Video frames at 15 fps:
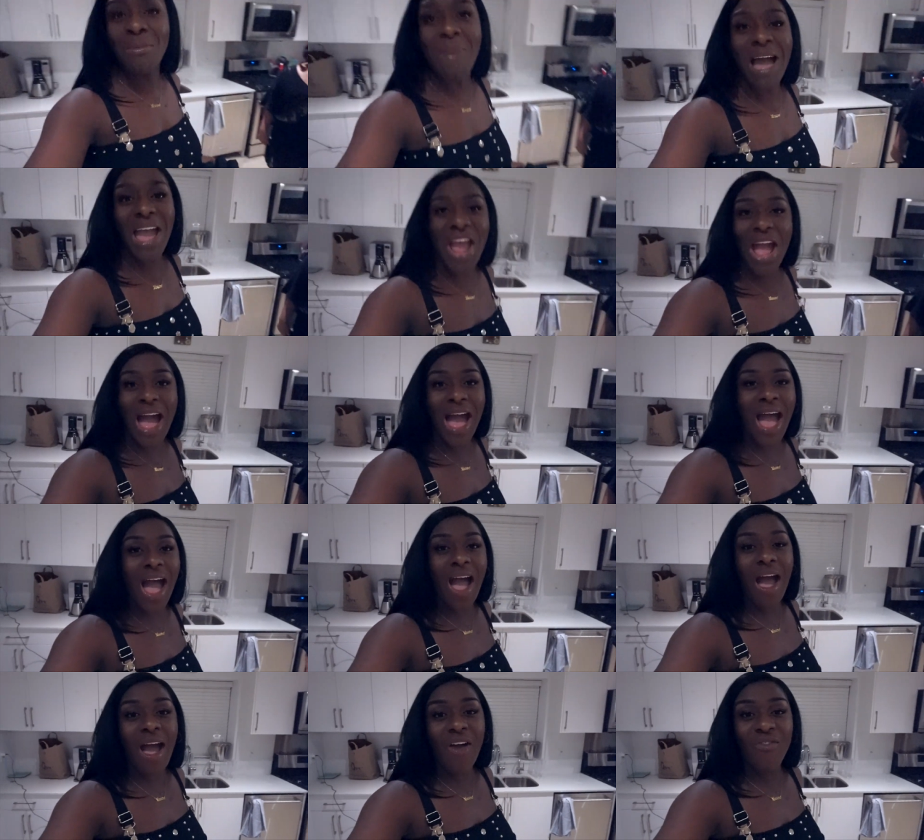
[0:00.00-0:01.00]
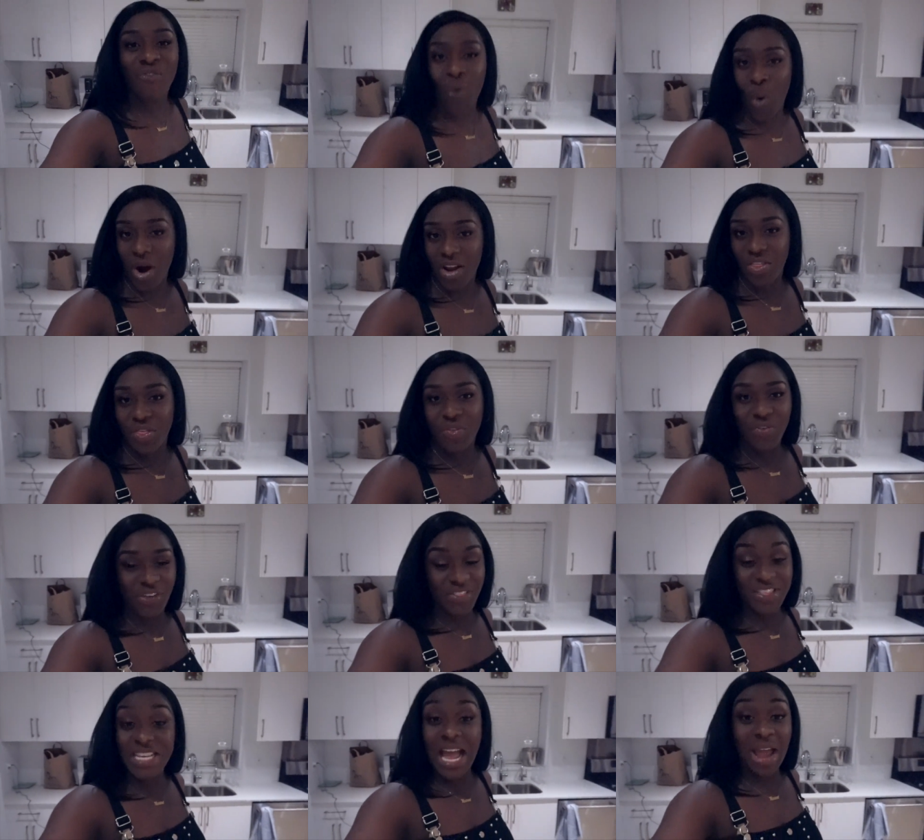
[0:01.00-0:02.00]
my uh, fourth,
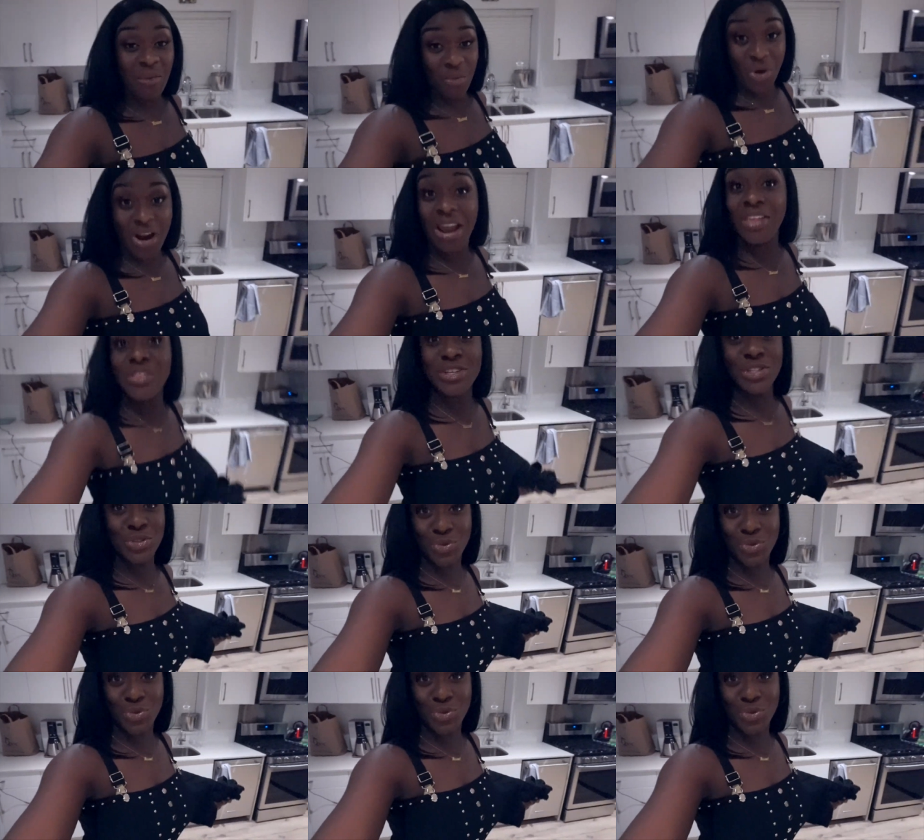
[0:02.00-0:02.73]
fifth time wearing this